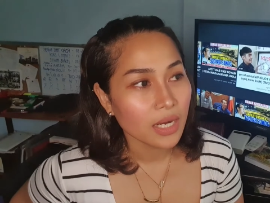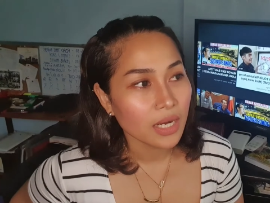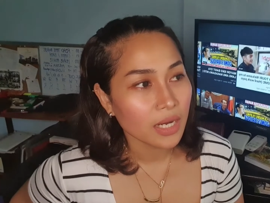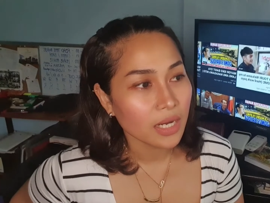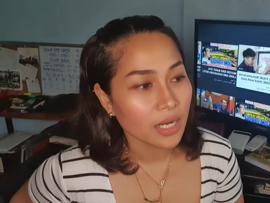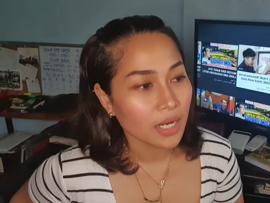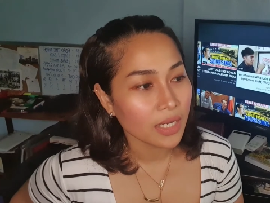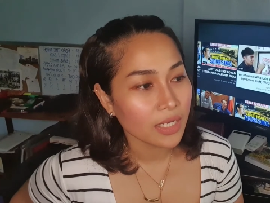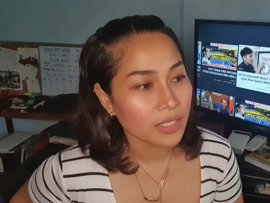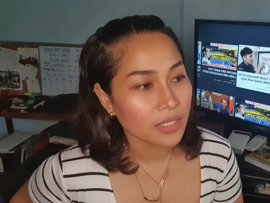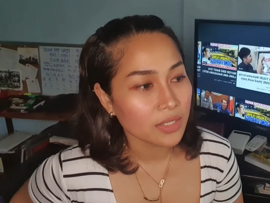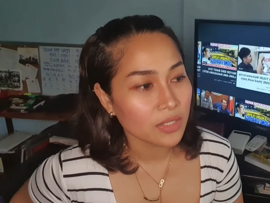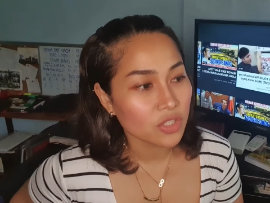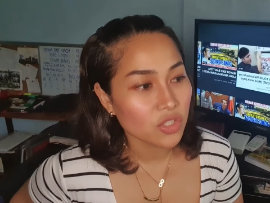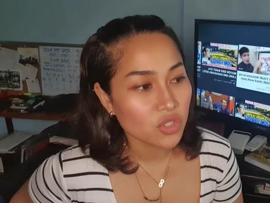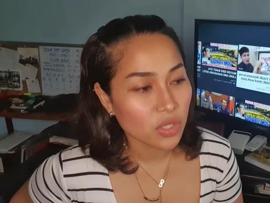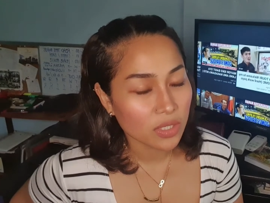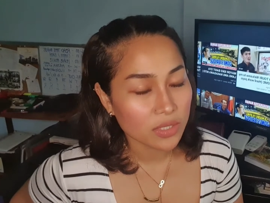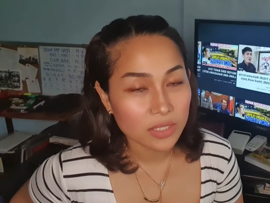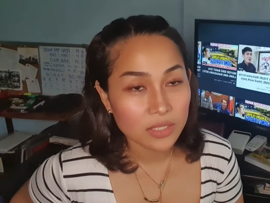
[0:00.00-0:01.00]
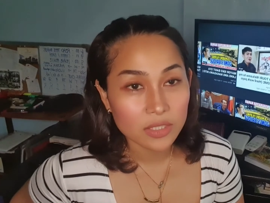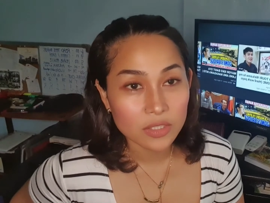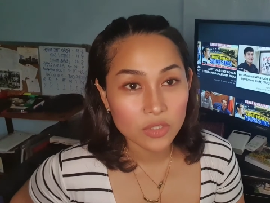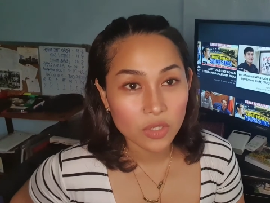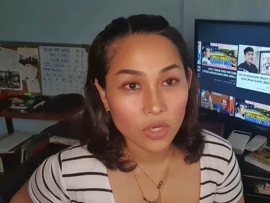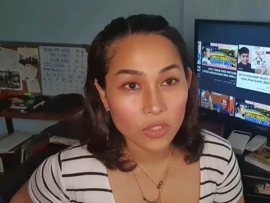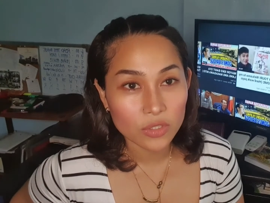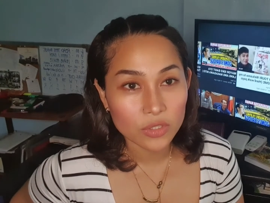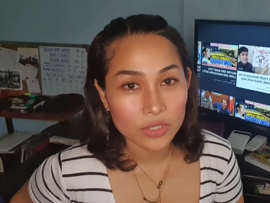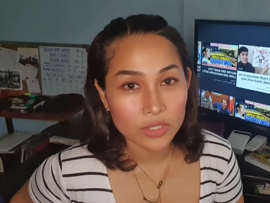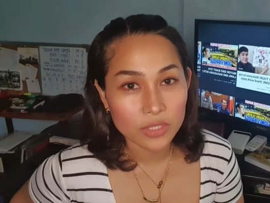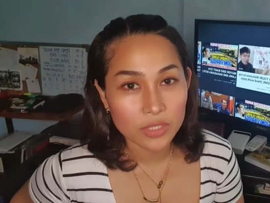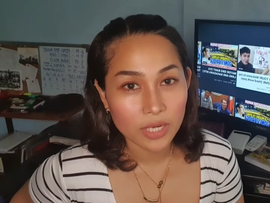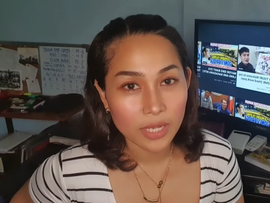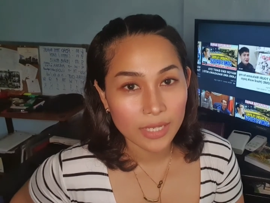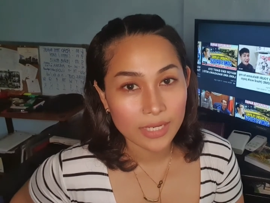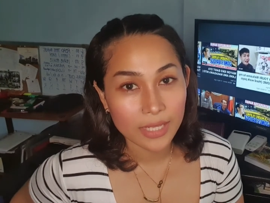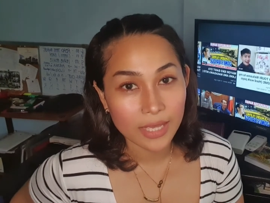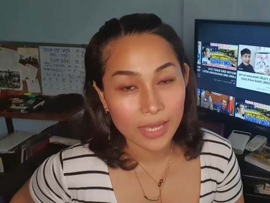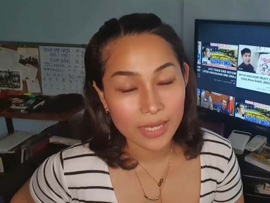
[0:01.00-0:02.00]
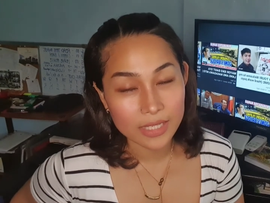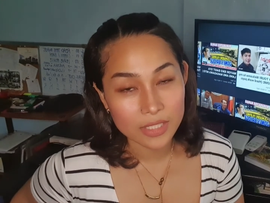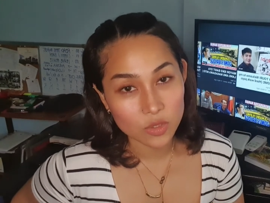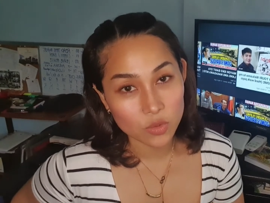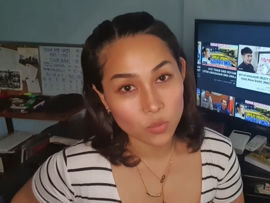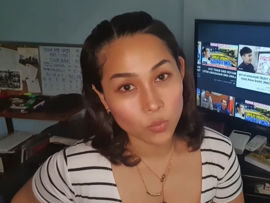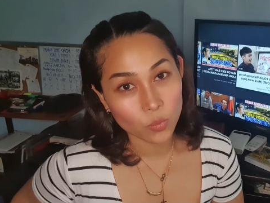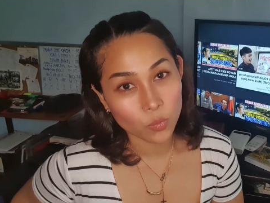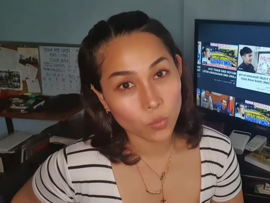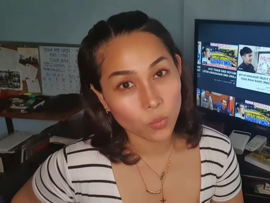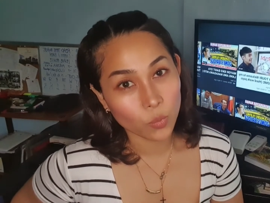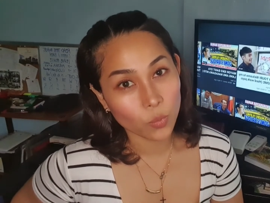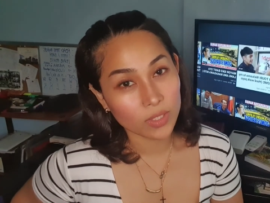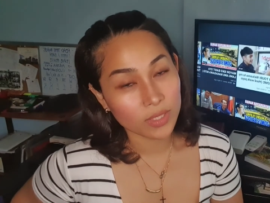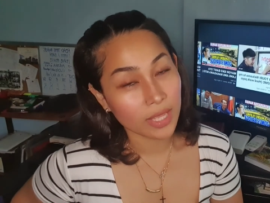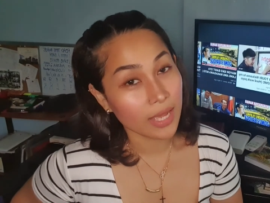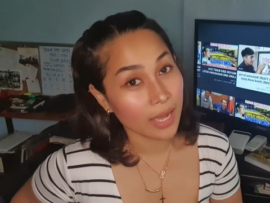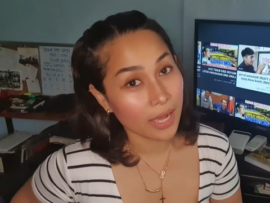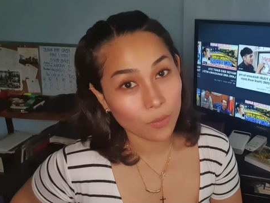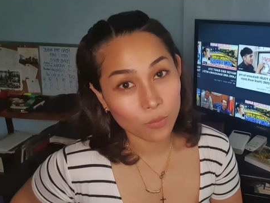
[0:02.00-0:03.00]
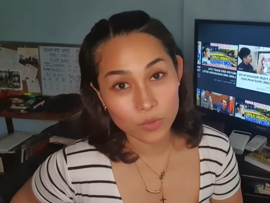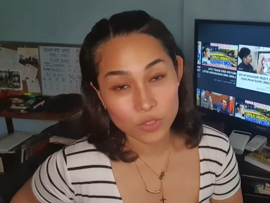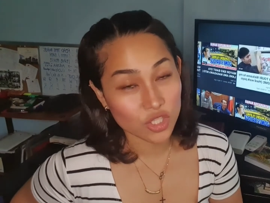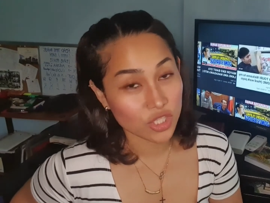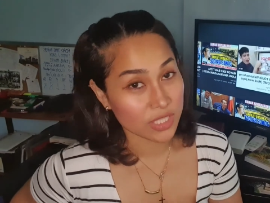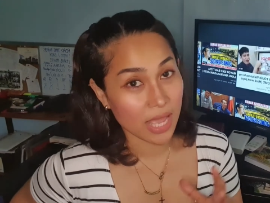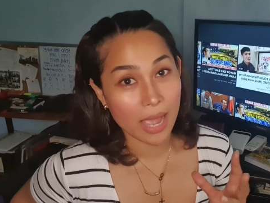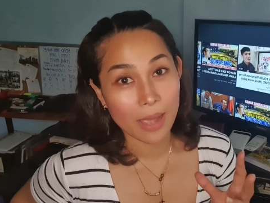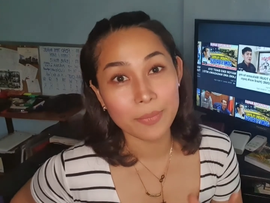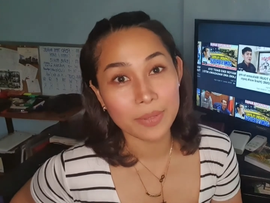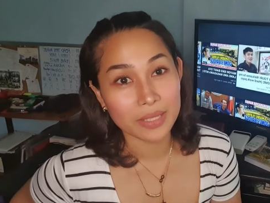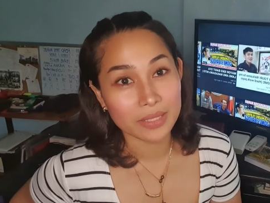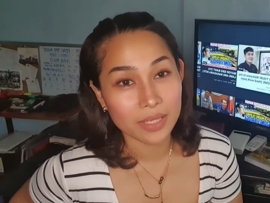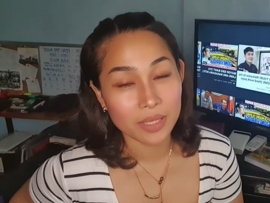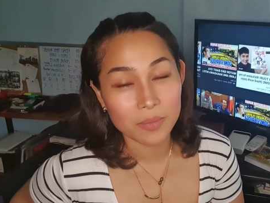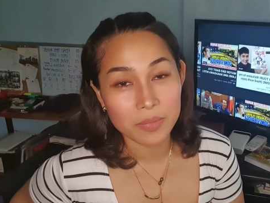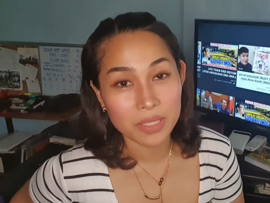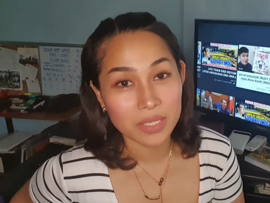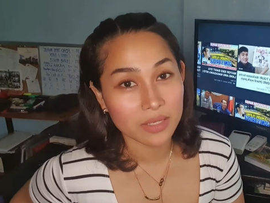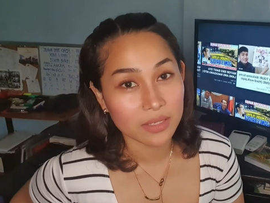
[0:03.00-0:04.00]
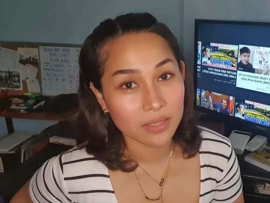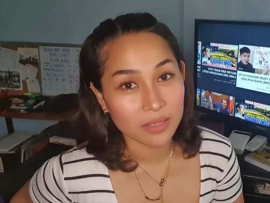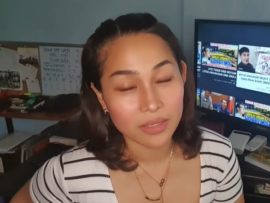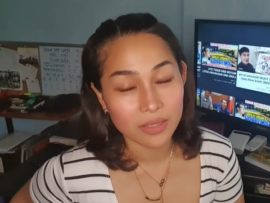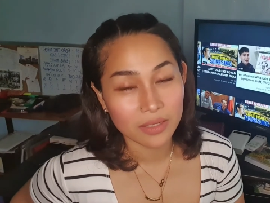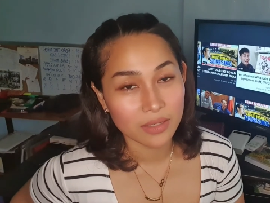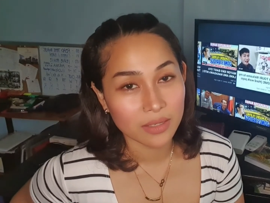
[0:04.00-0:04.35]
I consulted the doctor and I asked what just happened. I mean,